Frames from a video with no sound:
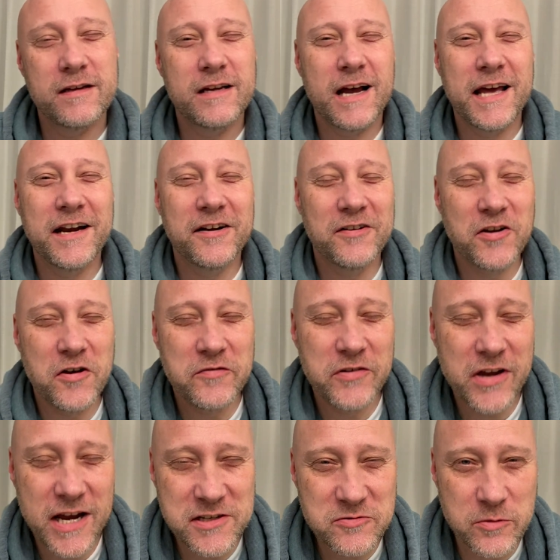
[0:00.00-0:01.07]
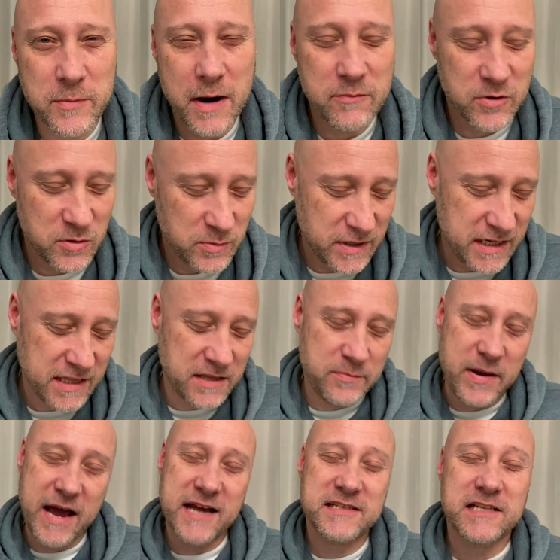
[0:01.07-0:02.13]
I don't know if you guys remember, but in the
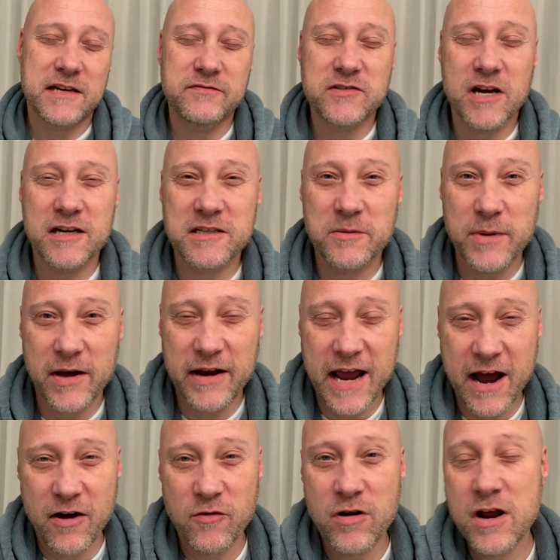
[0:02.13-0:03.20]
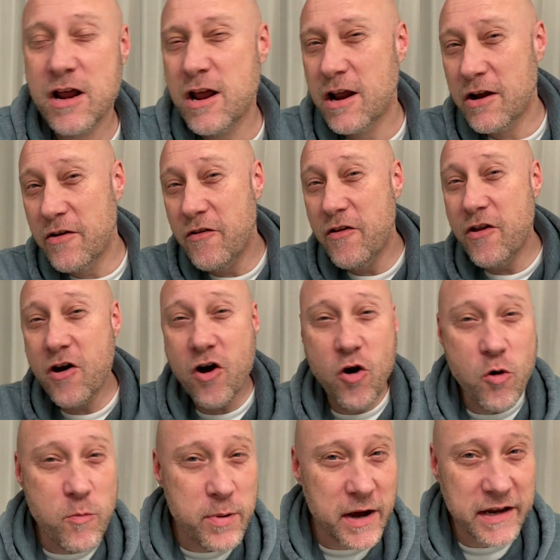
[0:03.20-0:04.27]
past I've talked about how
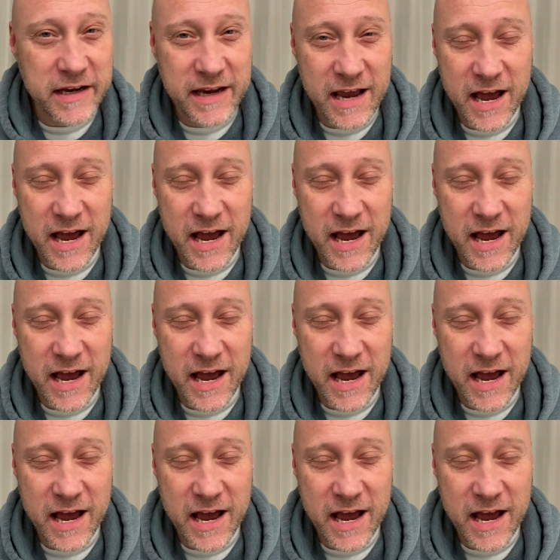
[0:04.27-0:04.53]
nobody